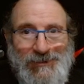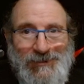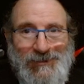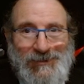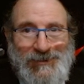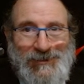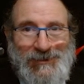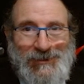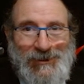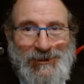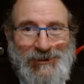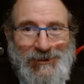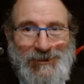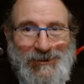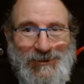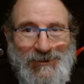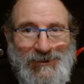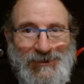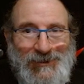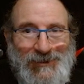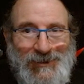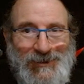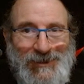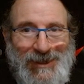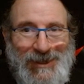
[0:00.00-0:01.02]

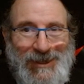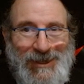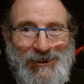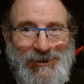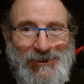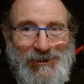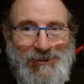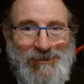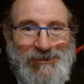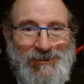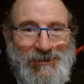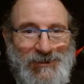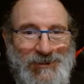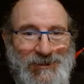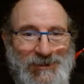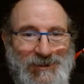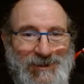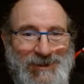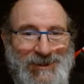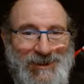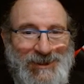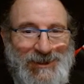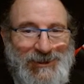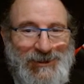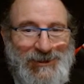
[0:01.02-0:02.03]
So I hope
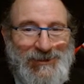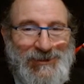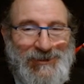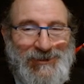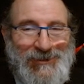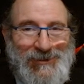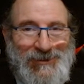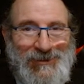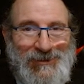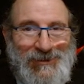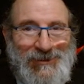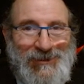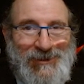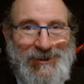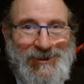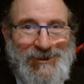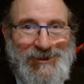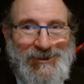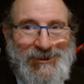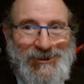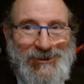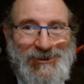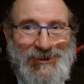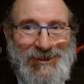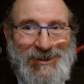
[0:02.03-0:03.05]
you
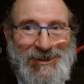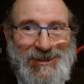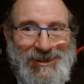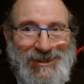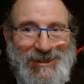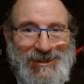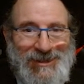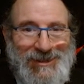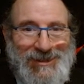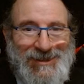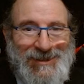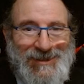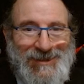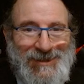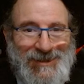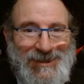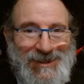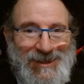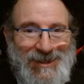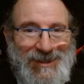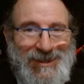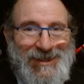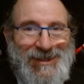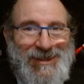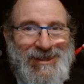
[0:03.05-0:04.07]
enjoyed it,
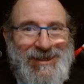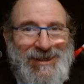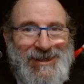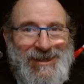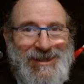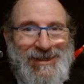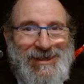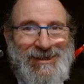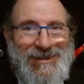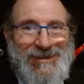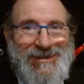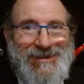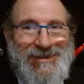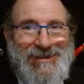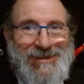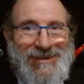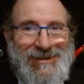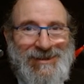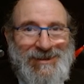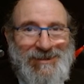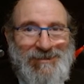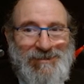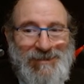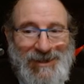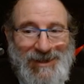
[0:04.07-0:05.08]

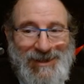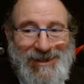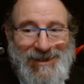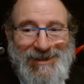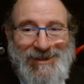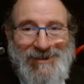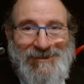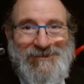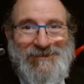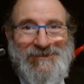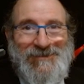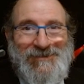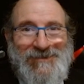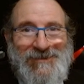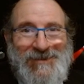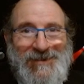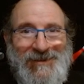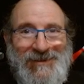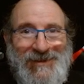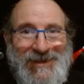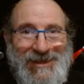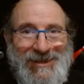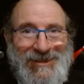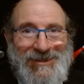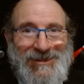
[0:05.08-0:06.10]
and bye.
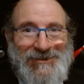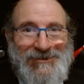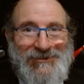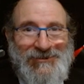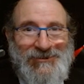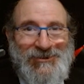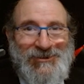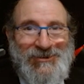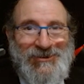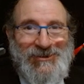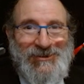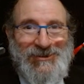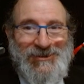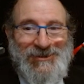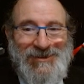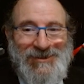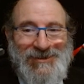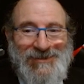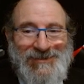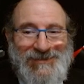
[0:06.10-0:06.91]
Thank you for all.